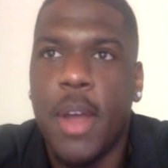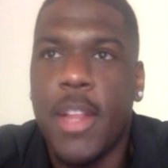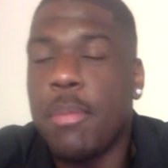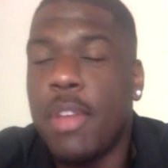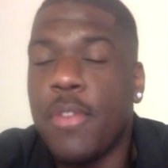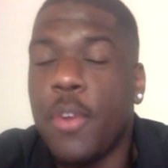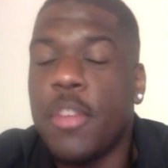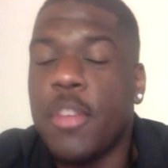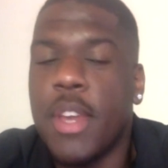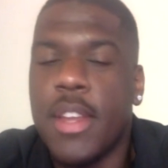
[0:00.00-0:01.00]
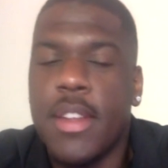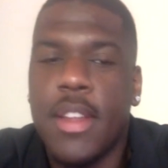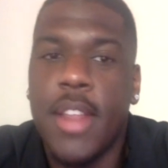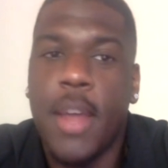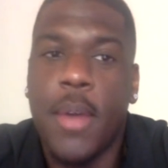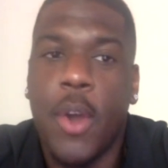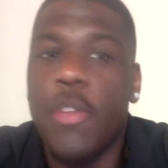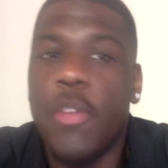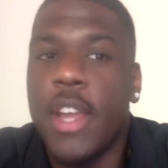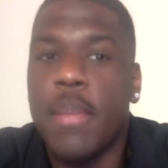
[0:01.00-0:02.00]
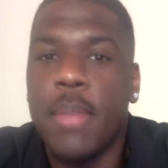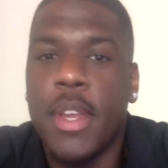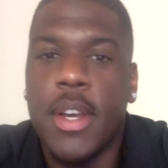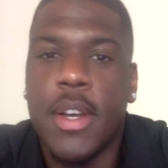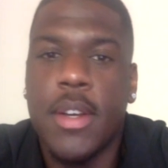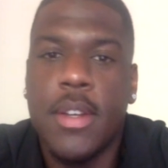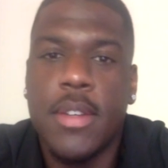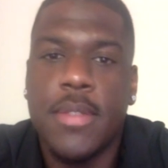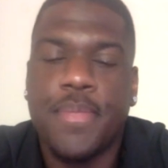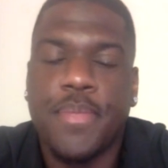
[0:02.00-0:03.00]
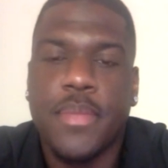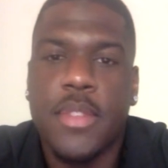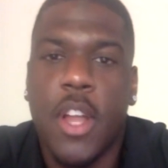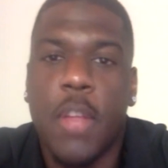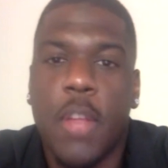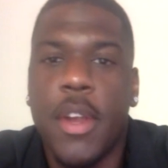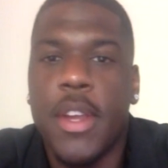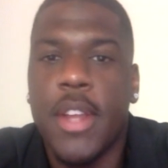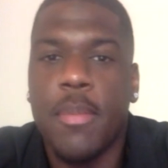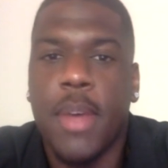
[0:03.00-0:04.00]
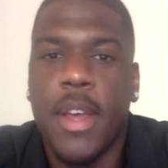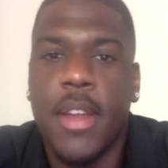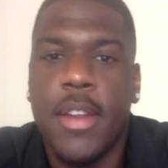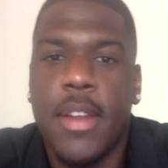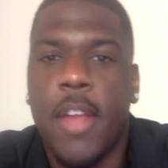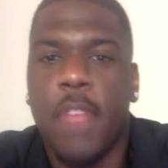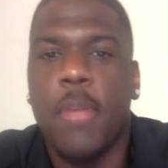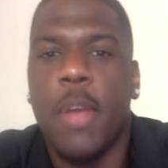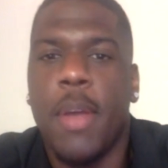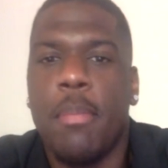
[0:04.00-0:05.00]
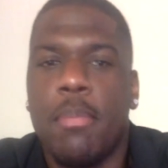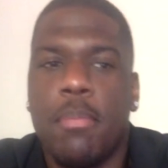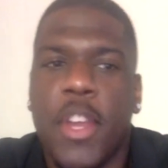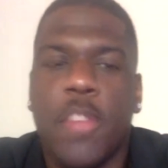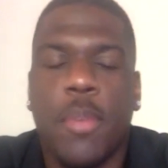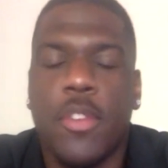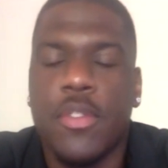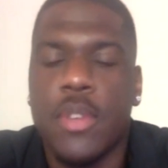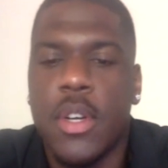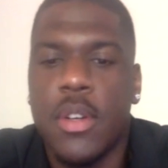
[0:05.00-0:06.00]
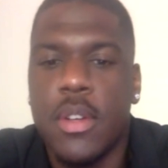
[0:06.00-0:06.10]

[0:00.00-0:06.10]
make first team again, and then hopefully I can make All American. That's probably my biggest personal goal.